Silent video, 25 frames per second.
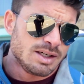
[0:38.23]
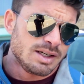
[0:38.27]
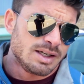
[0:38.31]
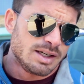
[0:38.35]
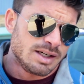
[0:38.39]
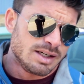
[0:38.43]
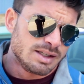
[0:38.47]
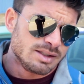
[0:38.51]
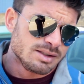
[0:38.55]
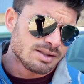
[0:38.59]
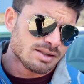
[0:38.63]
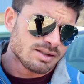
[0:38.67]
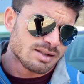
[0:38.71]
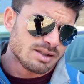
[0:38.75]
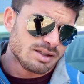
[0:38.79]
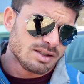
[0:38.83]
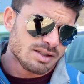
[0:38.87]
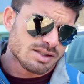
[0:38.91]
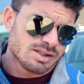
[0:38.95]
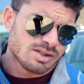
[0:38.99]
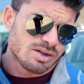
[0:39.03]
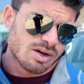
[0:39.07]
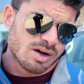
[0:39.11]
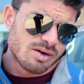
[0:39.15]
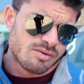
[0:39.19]
And so
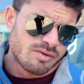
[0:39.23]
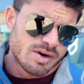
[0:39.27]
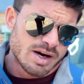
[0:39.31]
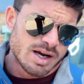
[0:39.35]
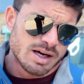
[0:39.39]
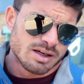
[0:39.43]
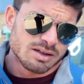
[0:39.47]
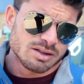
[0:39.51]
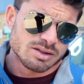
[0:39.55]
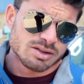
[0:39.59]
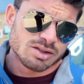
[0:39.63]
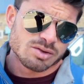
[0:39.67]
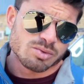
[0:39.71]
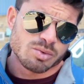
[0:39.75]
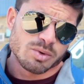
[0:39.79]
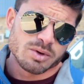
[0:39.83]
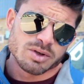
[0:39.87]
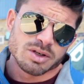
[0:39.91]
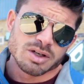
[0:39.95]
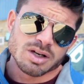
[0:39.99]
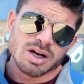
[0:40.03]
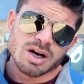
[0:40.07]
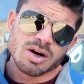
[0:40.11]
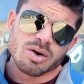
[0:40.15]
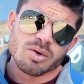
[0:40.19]
this time round, I just wanted
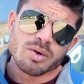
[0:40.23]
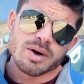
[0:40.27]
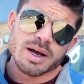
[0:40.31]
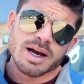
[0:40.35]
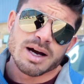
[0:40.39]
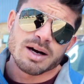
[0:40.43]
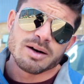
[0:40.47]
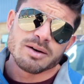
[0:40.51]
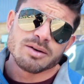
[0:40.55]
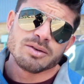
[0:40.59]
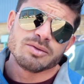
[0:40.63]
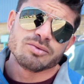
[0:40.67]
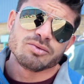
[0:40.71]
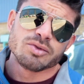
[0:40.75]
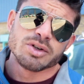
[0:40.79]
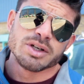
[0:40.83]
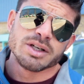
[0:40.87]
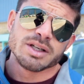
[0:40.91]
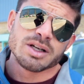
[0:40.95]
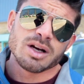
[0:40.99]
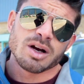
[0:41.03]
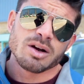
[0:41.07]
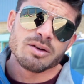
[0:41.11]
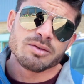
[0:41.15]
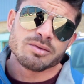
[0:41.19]
to go all out and
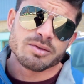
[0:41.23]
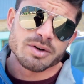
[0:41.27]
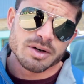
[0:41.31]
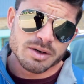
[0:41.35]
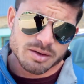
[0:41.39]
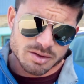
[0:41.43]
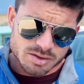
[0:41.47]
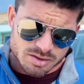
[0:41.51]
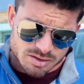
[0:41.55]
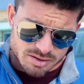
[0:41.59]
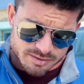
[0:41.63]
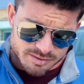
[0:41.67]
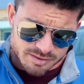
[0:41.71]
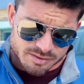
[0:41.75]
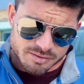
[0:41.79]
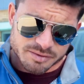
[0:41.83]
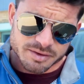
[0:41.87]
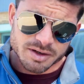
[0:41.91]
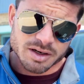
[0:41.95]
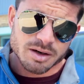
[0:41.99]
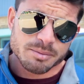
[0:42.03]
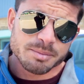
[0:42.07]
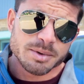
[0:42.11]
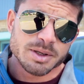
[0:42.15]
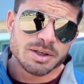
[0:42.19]
really go for it because of
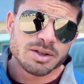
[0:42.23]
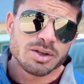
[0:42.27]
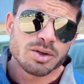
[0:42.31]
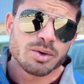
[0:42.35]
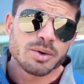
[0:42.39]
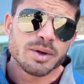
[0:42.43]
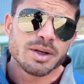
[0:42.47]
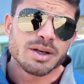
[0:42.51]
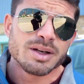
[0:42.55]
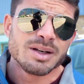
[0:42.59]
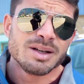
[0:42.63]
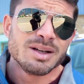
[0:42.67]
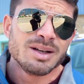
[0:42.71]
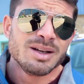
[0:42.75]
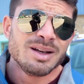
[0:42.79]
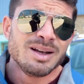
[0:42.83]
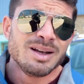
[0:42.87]
everything I've been doing.